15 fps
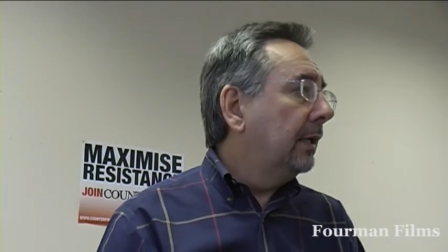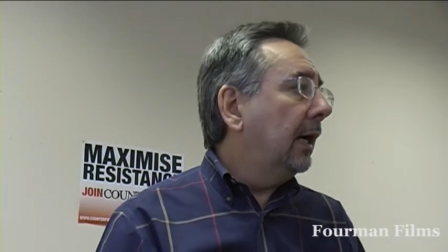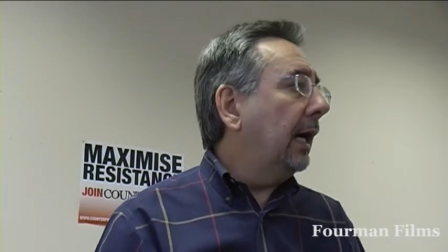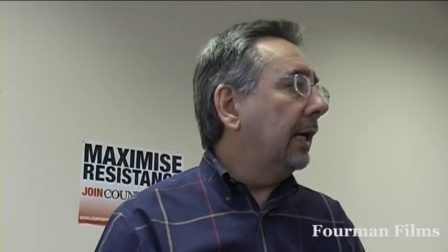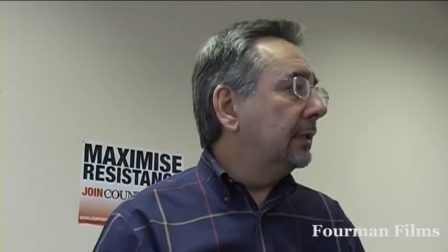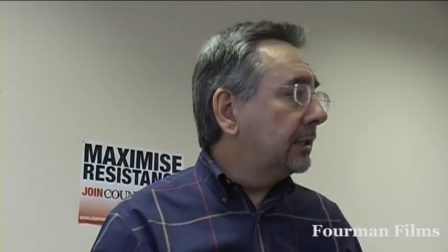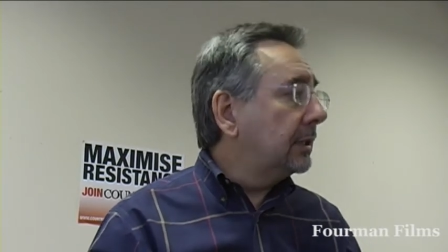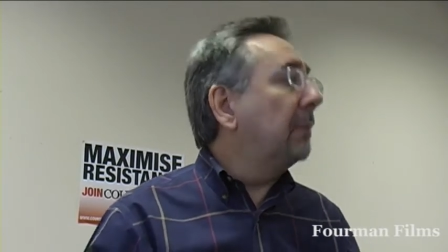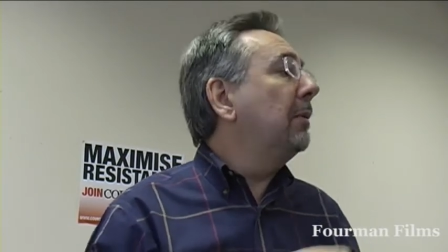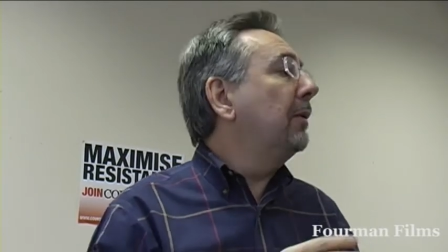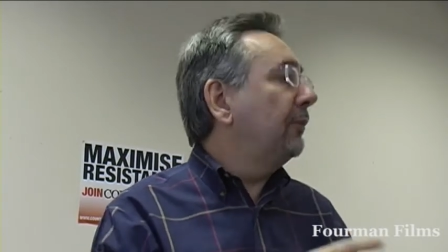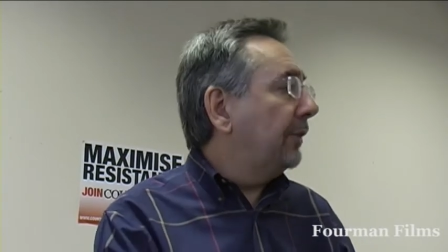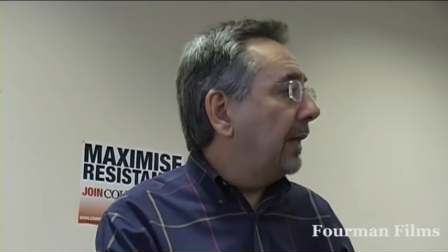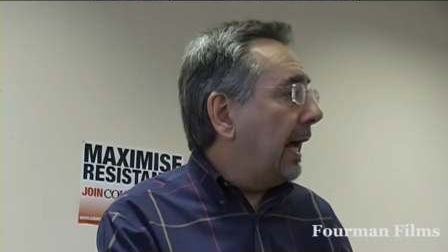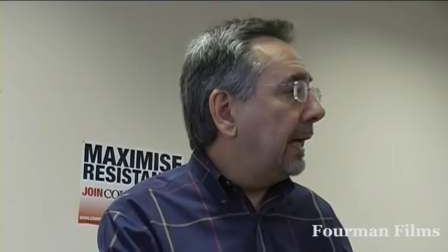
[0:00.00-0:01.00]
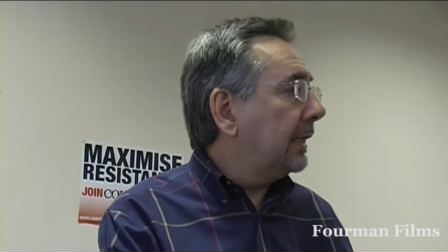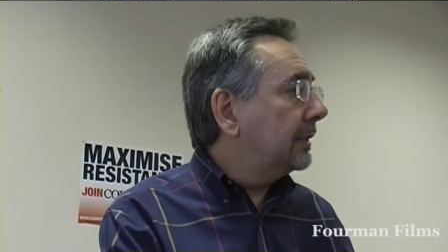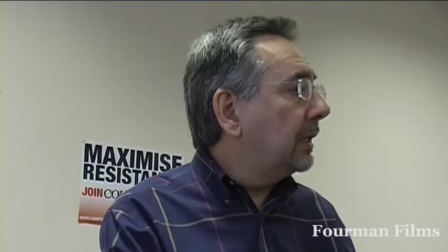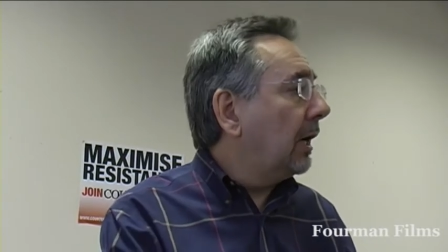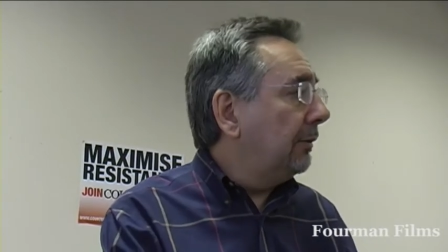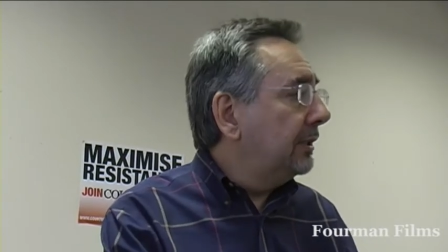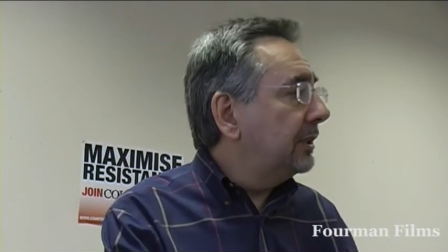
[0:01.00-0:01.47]
And some of that
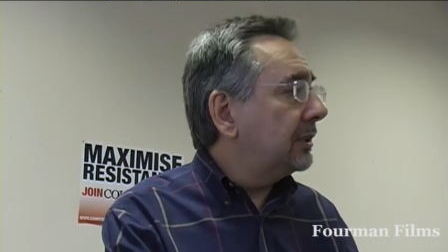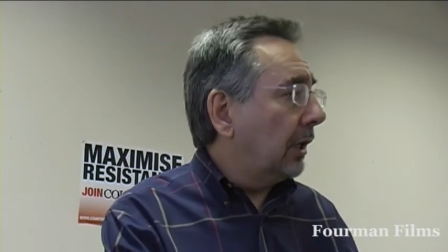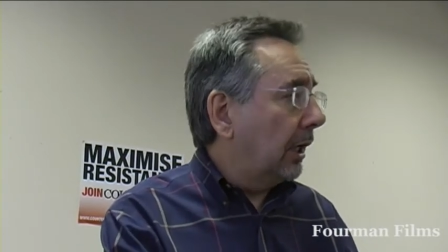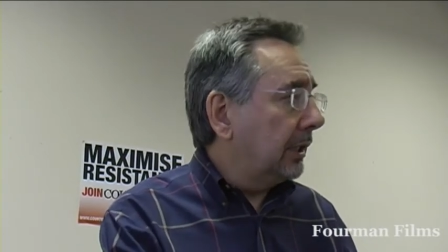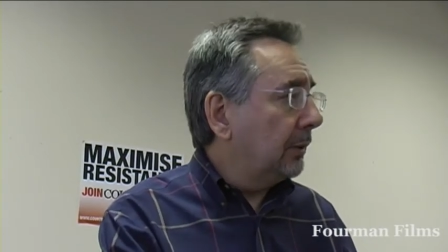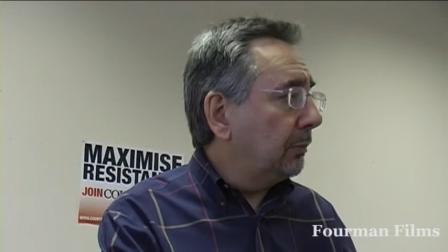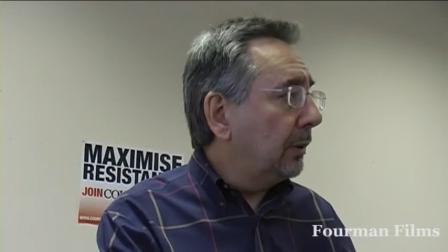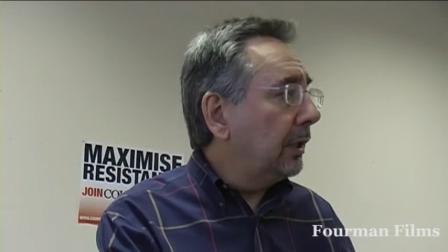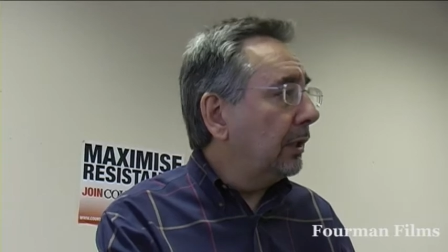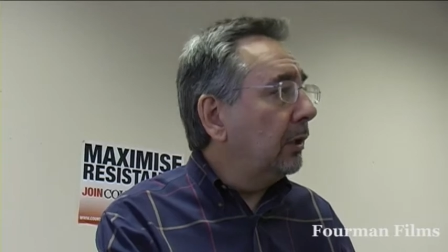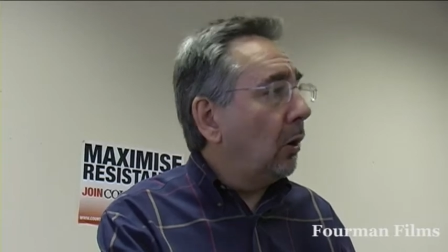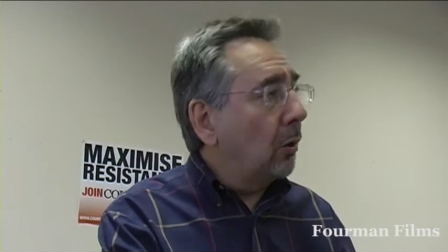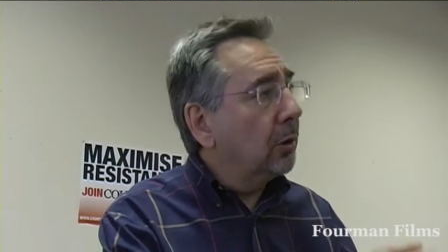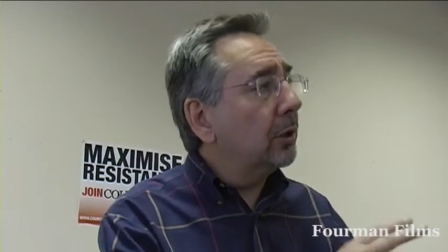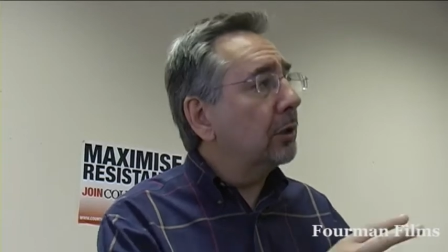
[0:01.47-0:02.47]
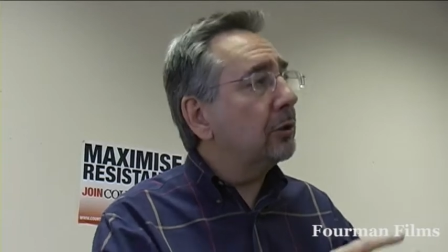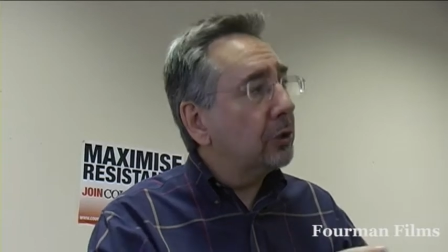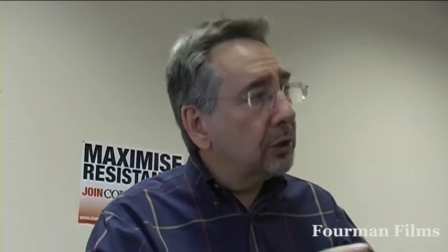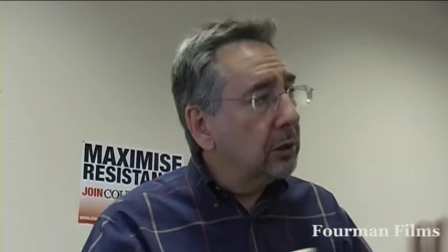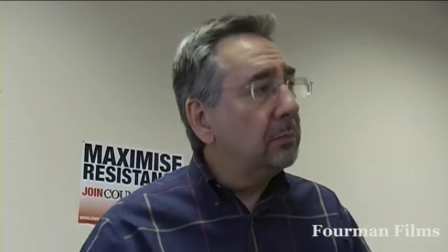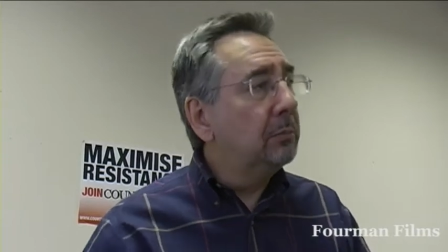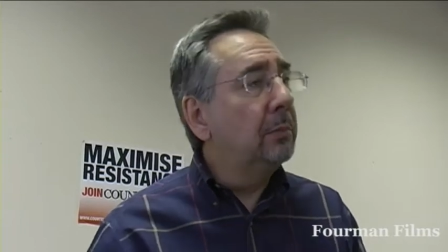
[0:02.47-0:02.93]
coincided with longer
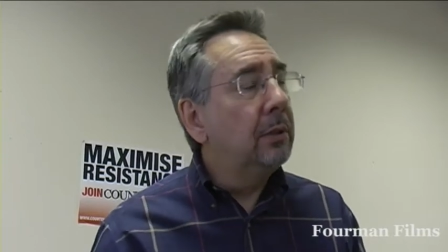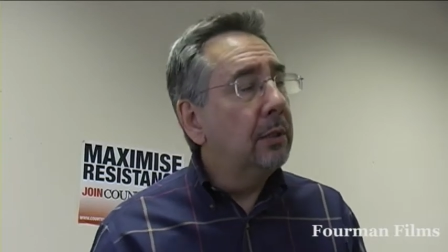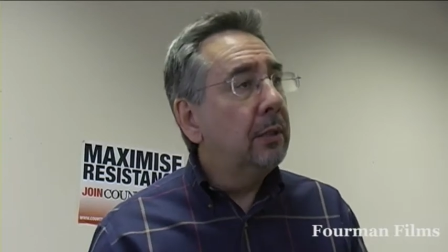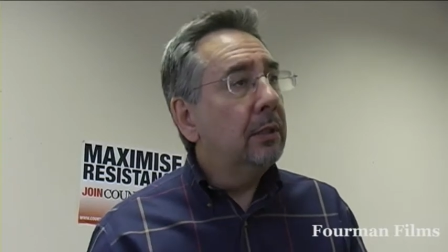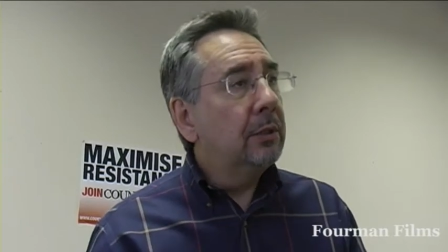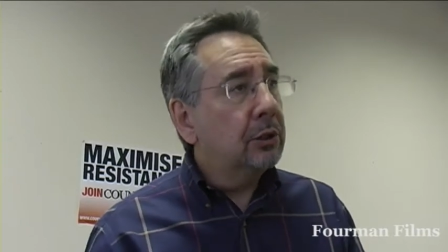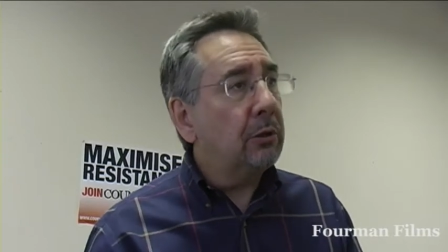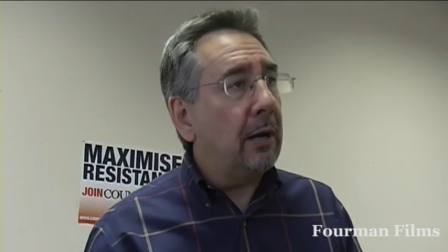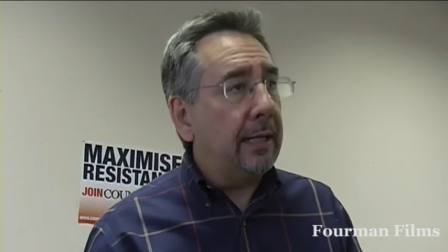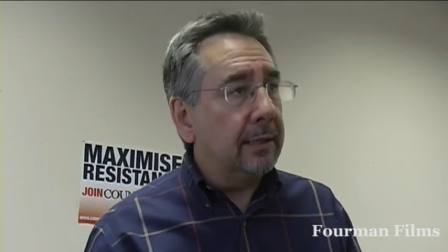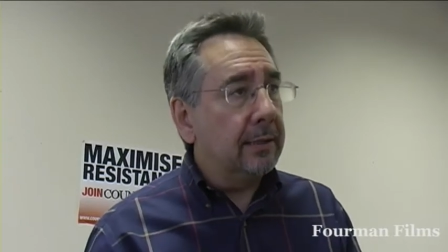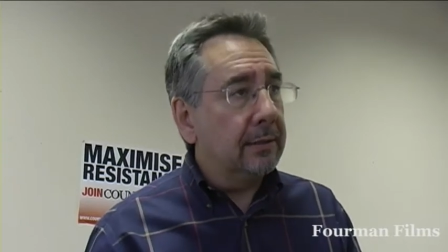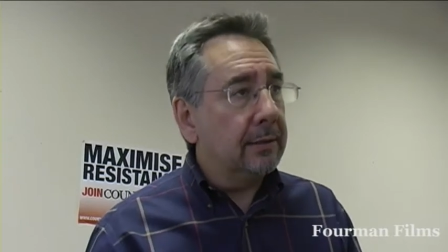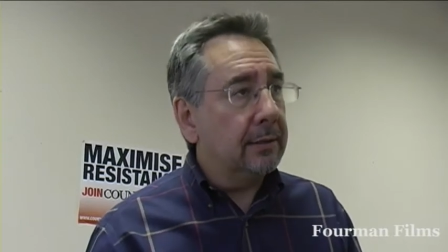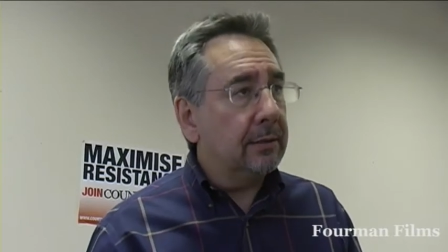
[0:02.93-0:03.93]
term trends.